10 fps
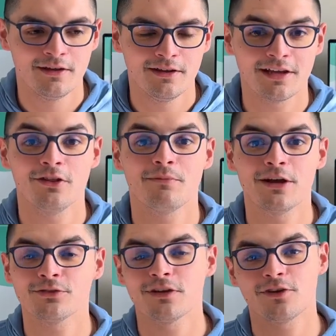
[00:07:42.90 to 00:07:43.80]
like I know that
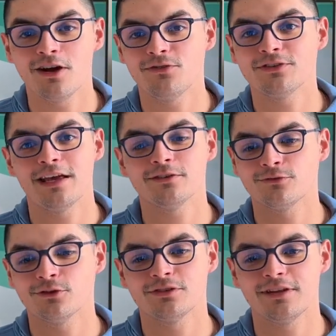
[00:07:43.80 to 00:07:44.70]
Microsoft Office has a
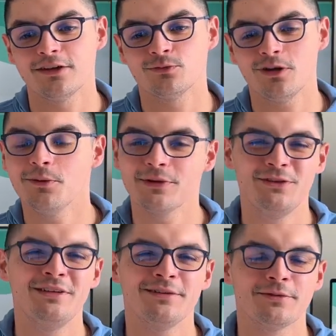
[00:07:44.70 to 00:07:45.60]
version of that as well, but
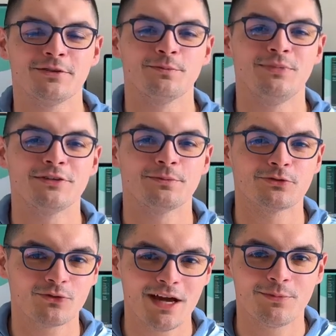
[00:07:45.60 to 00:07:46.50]
you need to be a
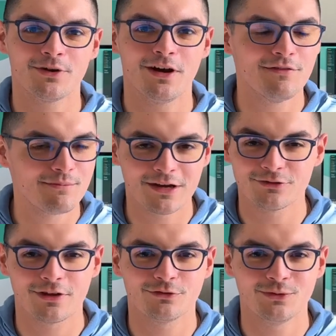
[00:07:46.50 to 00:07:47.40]
subscriber of the
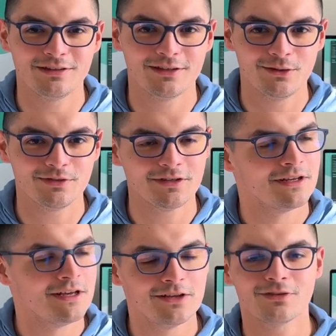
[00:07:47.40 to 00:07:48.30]
Microsoft Suite to use it.
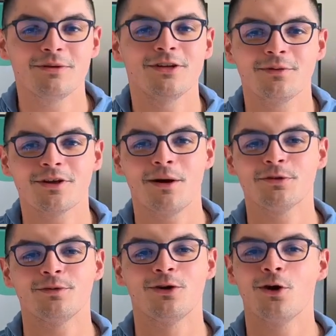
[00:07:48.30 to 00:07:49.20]
So let me know in the comments
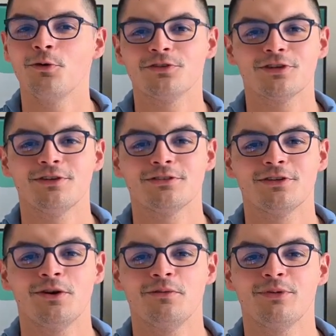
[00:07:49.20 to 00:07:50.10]
below. Always curious to
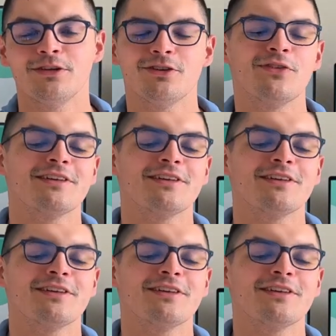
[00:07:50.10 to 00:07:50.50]
know, but don't forget to